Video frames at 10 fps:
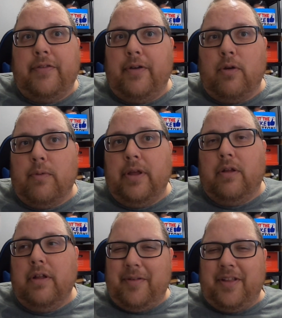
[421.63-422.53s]
that they were
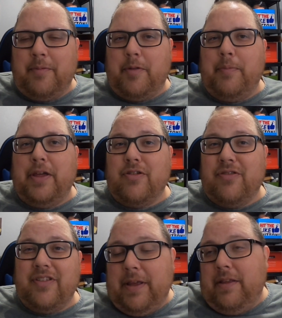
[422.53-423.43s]
real. I sent him some
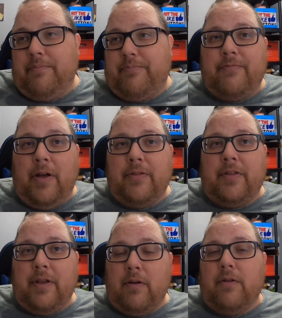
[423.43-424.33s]
pictures. He felt
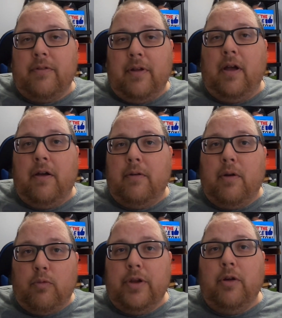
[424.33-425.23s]
that they were uh,
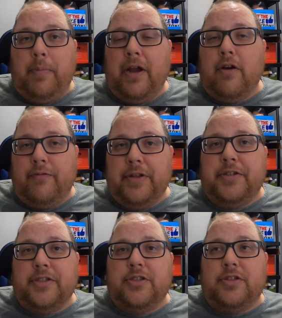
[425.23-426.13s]
a real pair of
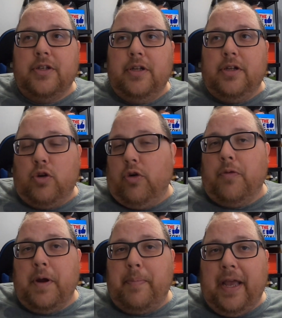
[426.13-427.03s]
vintage
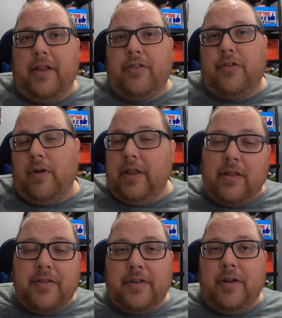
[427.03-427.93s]
corduroy pants. So I
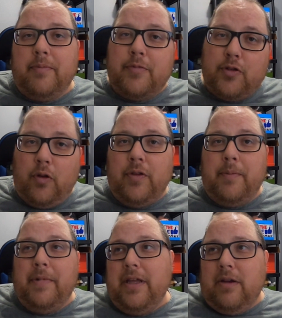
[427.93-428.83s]
listed them, sold
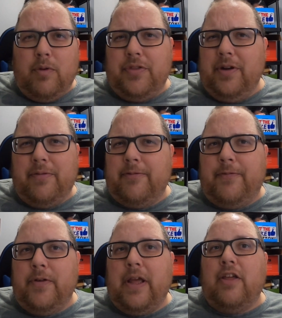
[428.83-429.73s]
them within a
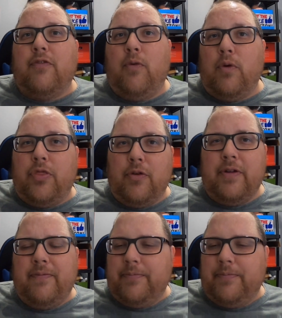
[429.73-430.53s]
few days for 30